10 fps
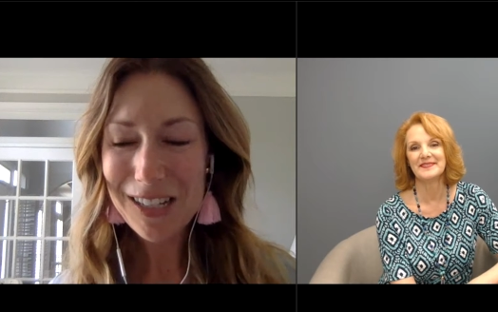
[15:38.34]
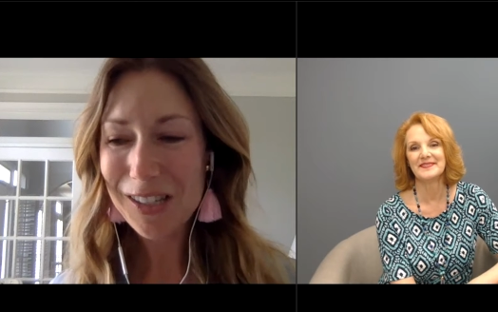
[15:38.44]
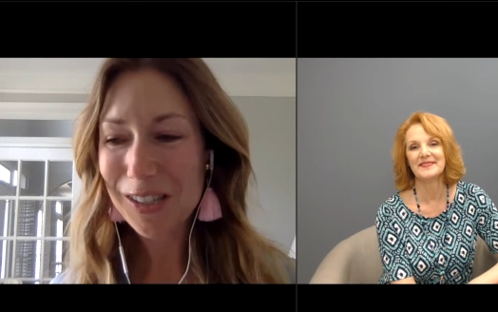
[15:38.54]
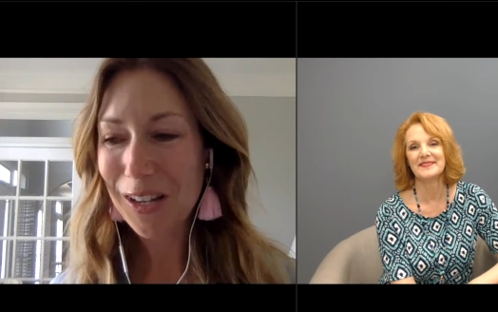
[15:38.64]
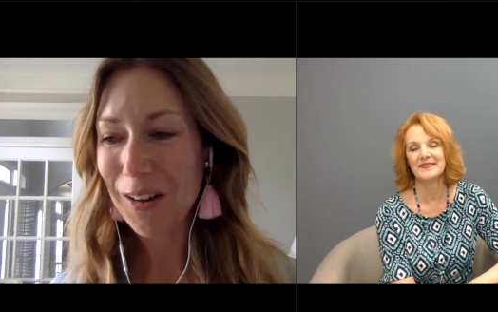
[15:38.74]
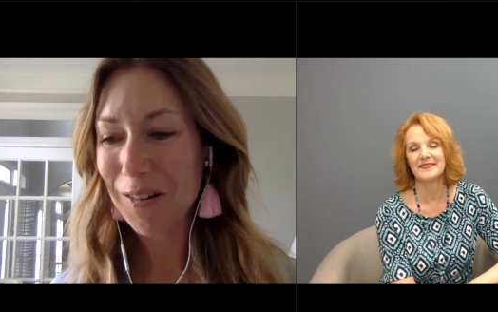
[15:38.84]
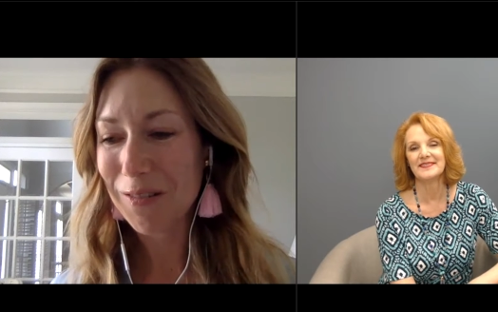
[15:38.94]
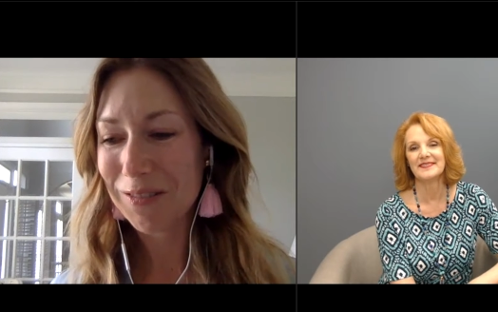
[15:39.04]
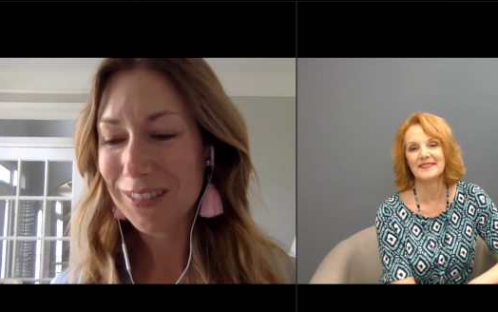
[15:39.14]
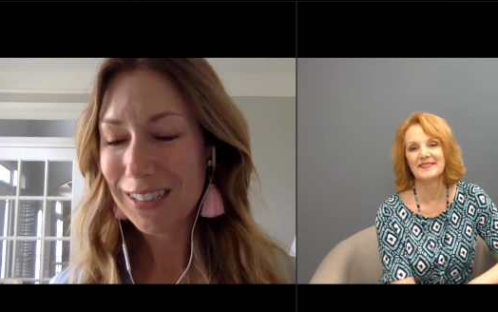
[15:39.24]

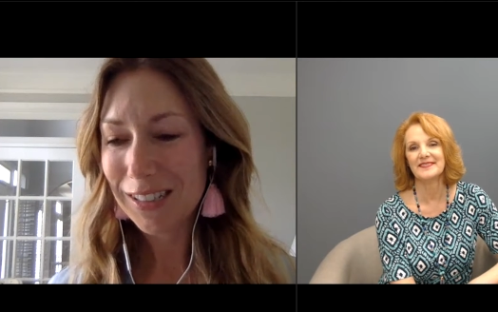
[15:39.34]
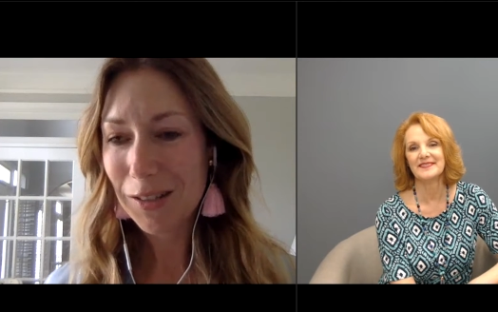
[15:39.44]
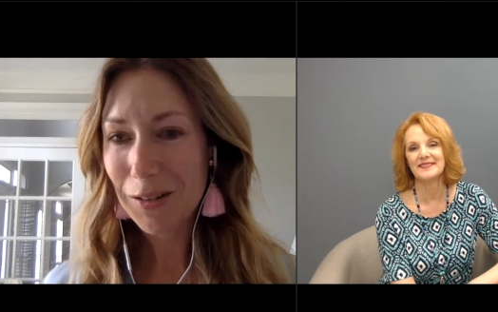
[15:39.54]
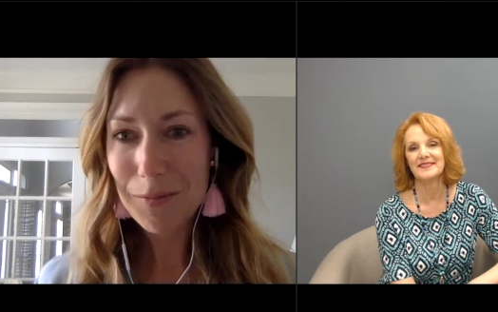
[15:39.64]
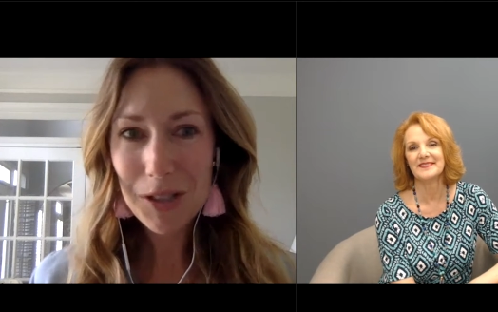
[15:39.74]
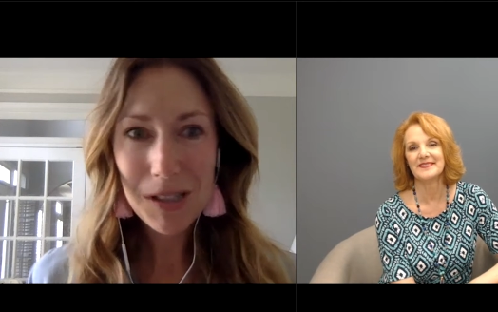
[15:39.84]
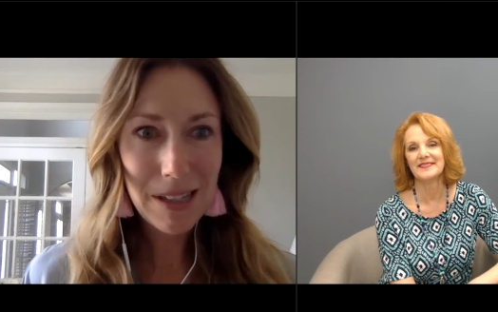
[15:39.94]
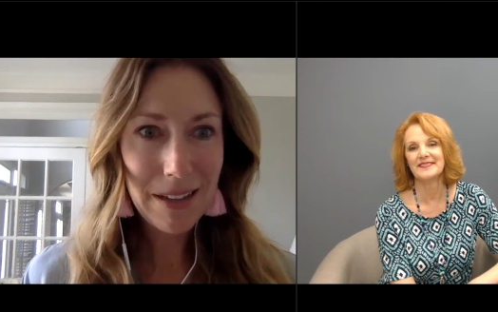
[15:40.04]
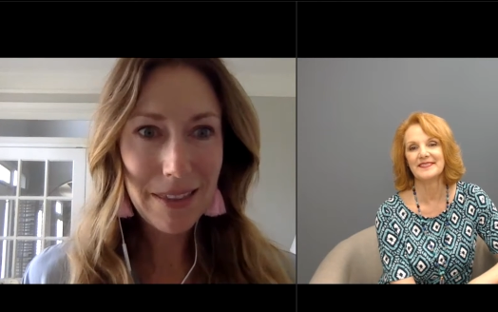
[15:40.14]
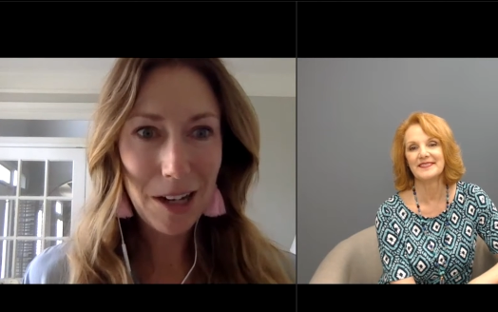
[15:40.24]
Speaker 1: So so I'm
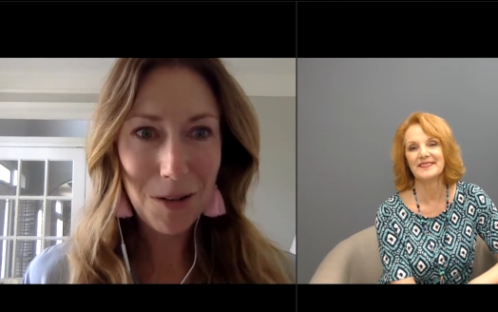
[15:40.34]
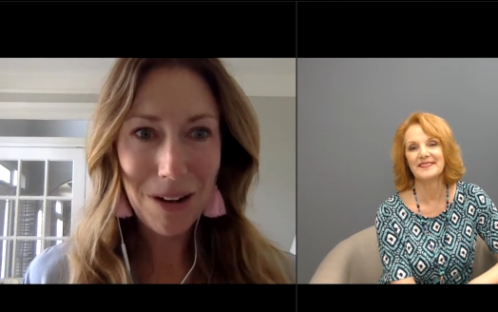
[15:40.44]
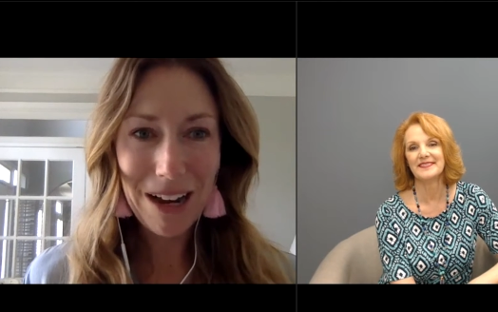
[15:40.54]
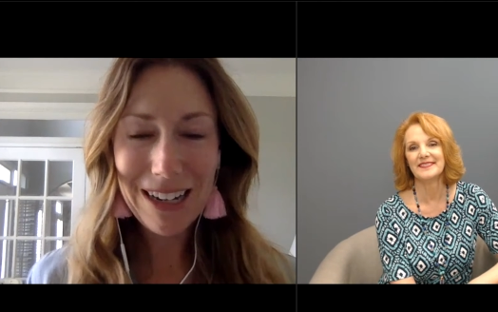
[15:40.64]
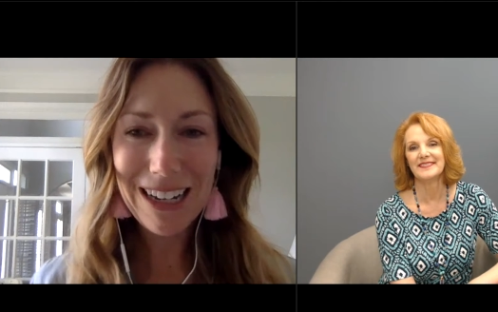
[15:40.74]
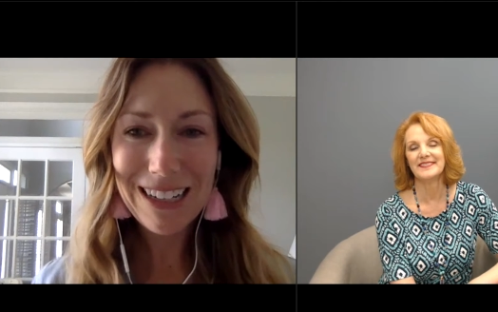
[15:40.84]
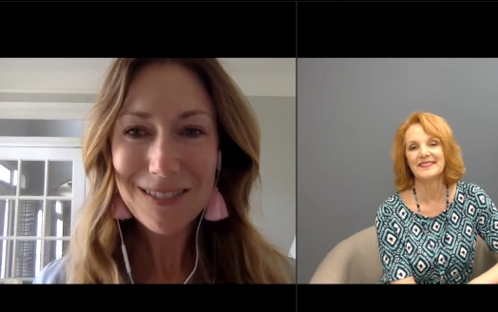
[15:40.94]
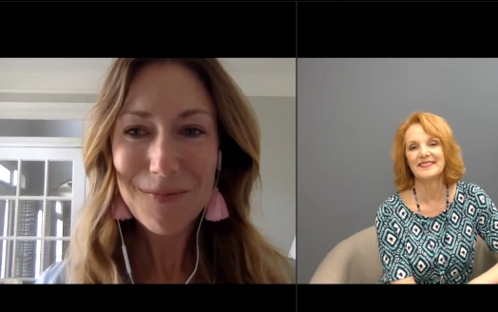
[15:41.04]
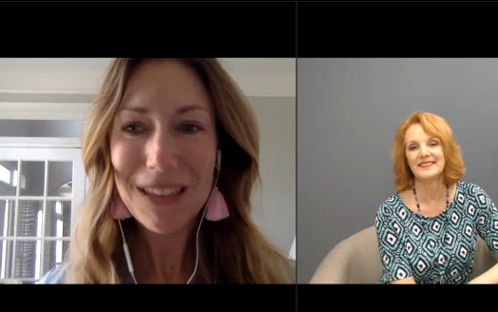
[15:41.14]
just sitting there writing,